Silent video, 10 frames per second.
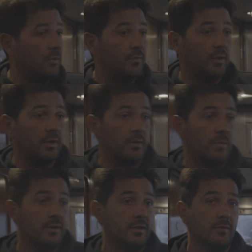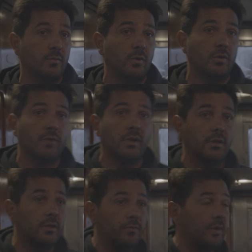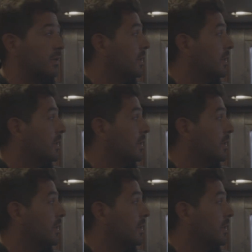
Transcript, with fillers: uh, of uh, the mantas we already identified